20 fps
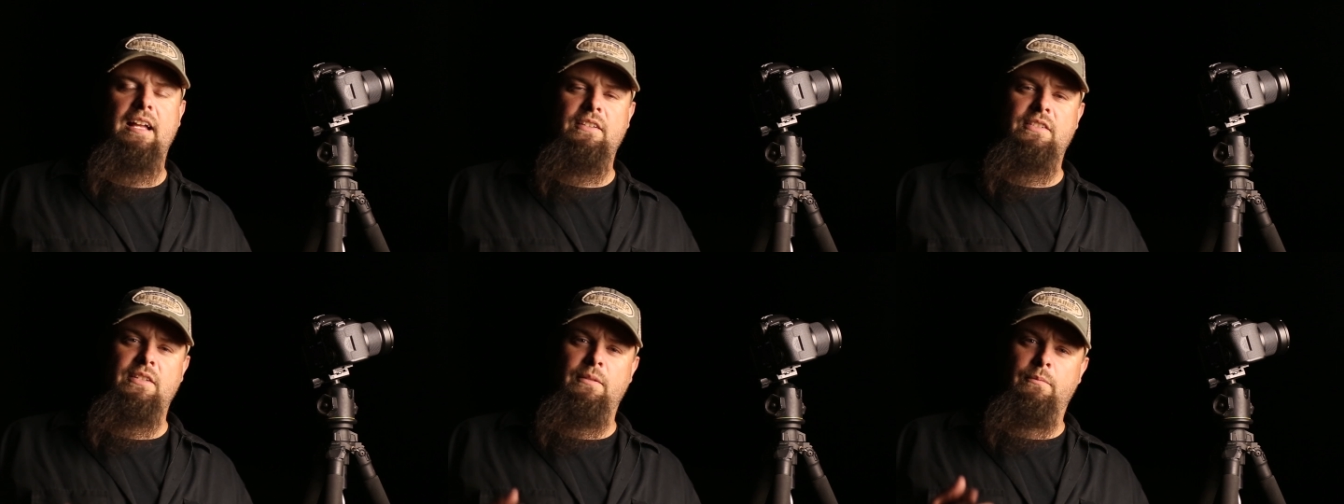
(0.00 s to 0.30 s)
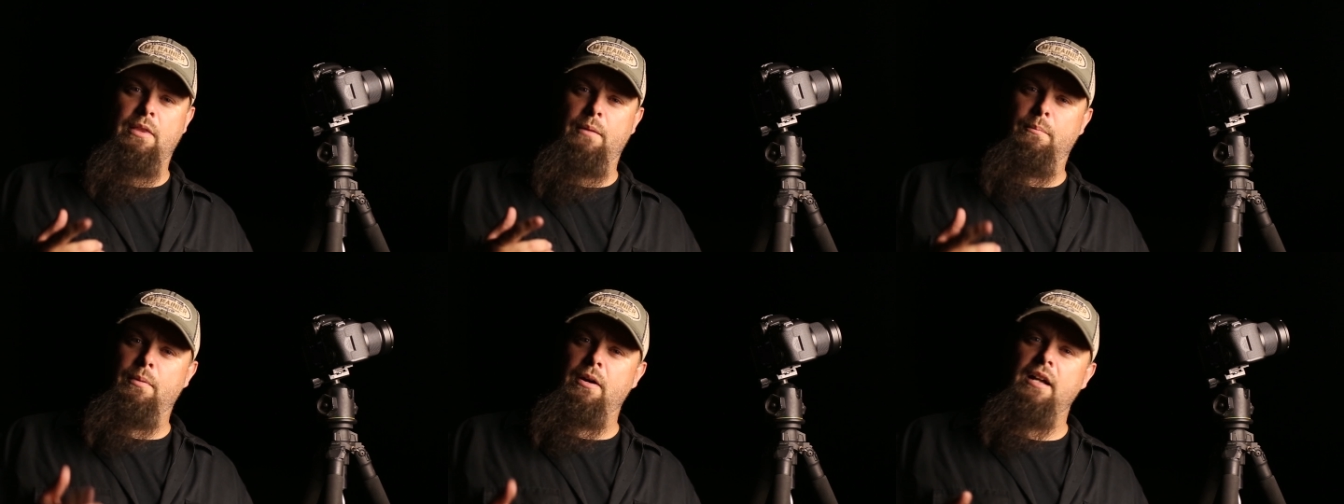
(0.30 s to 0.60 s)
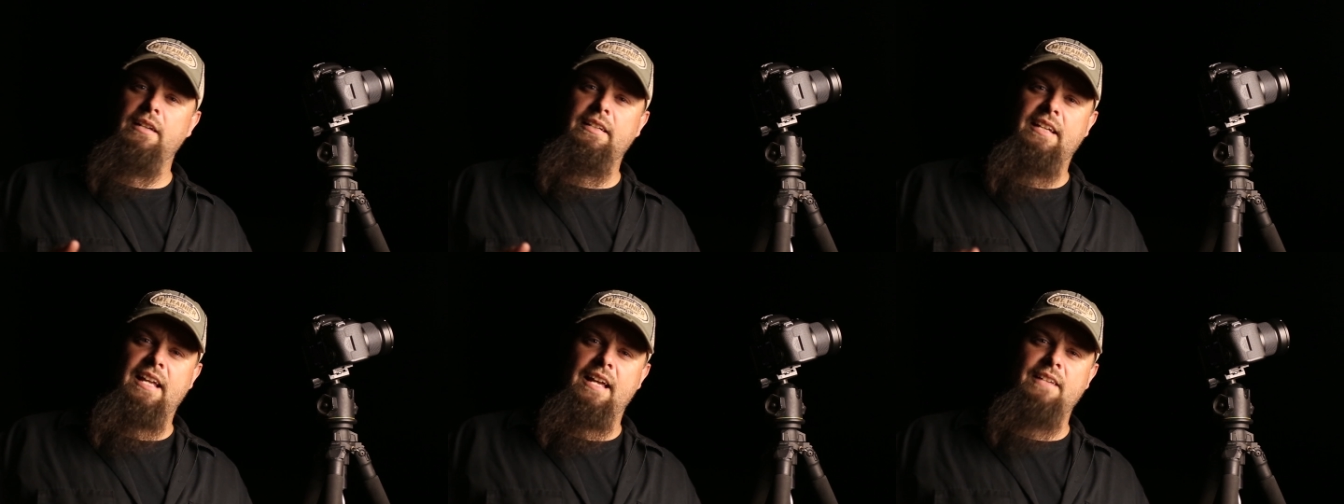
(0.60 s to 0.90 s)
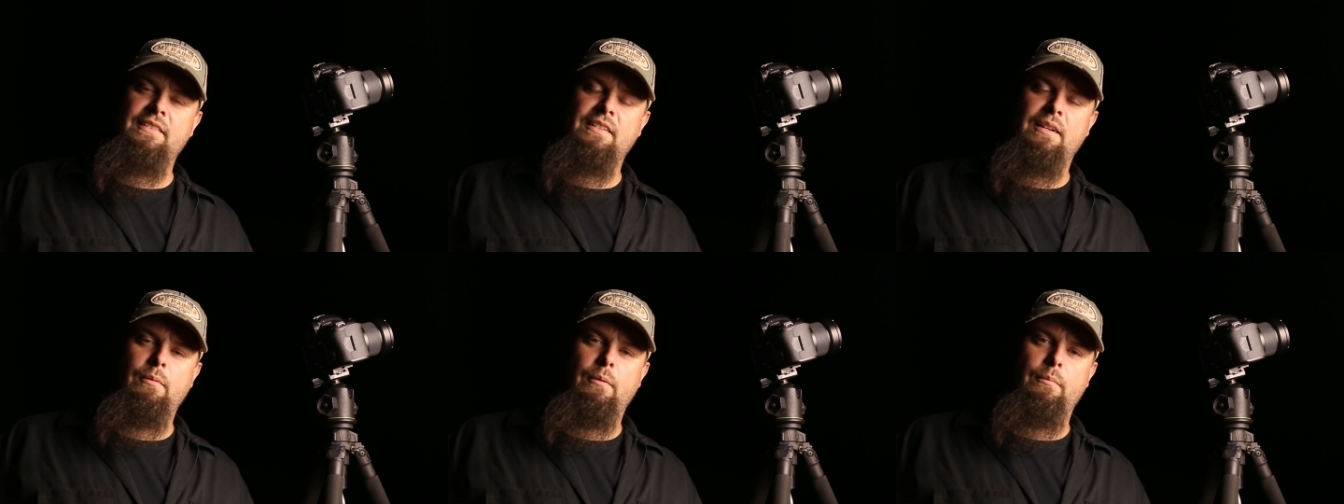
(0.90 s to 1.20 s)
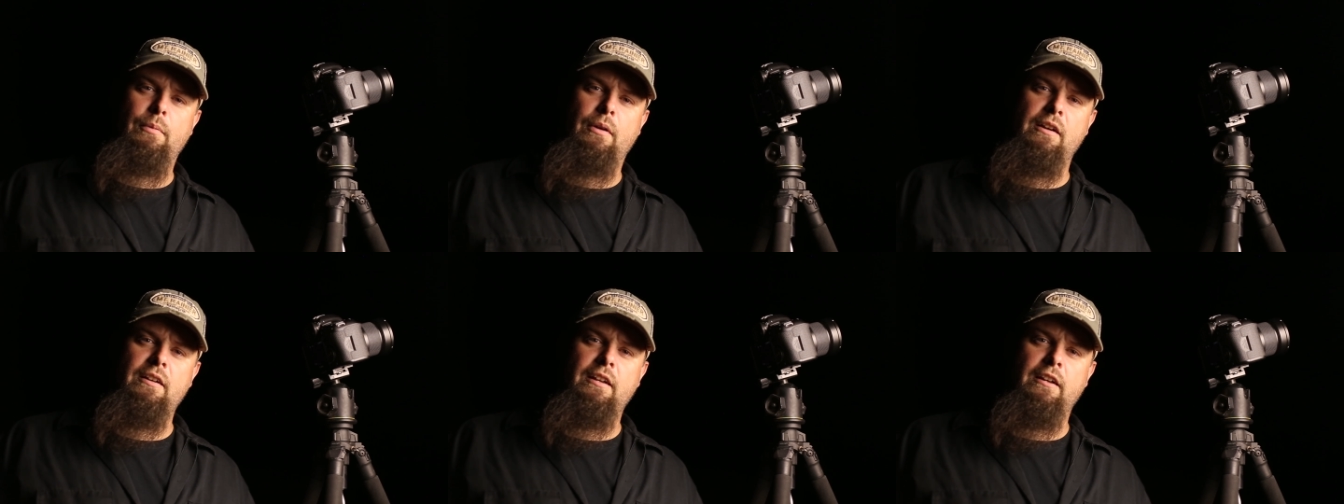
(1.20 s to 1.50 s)
out some of the podcasts I'm
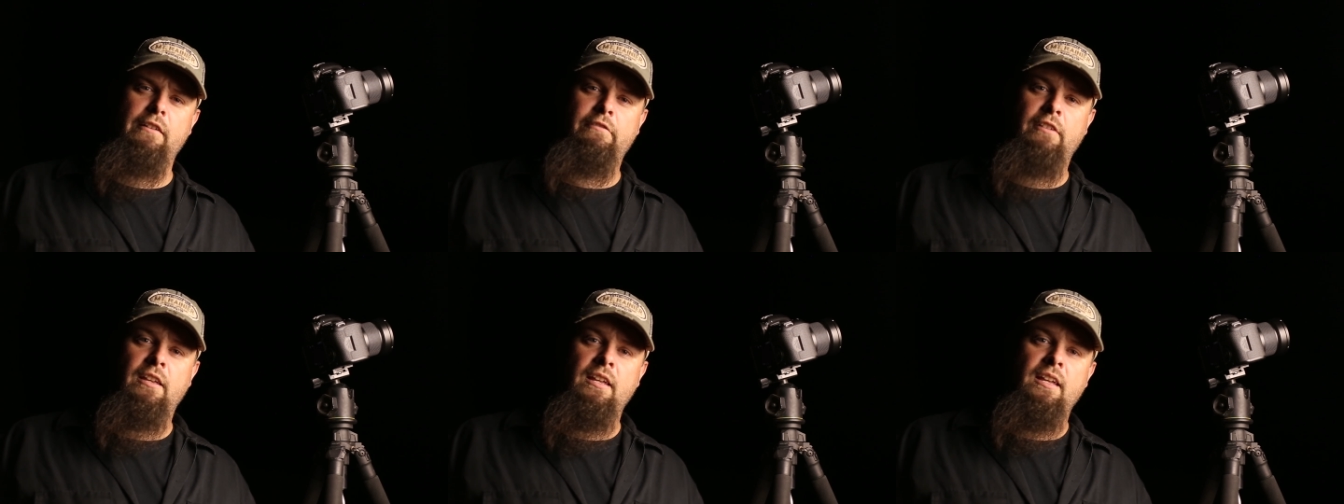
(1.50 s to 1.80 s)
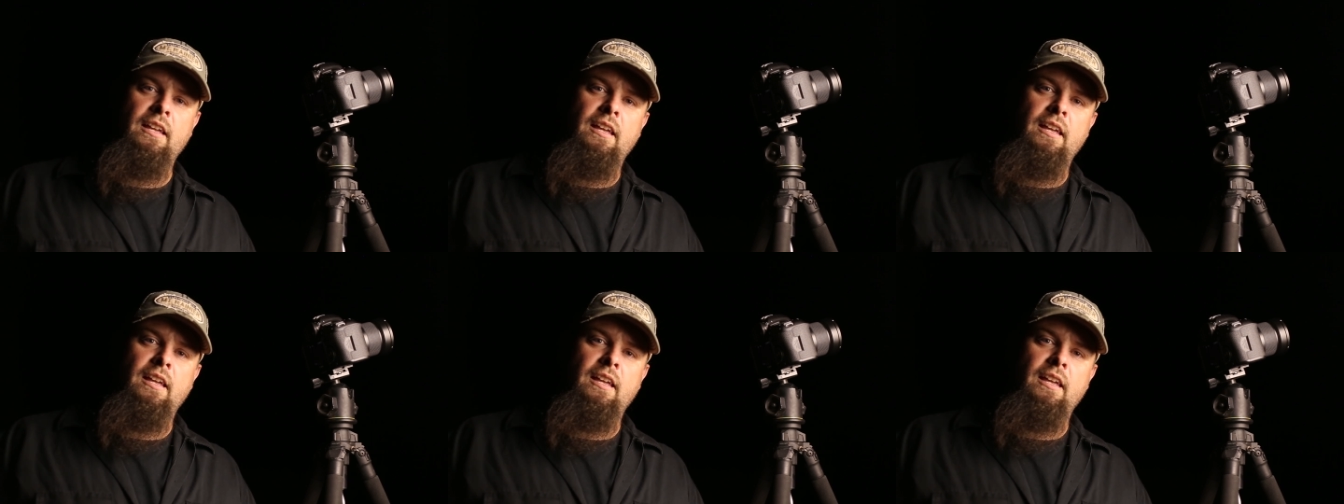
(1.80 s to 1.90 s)
a part of.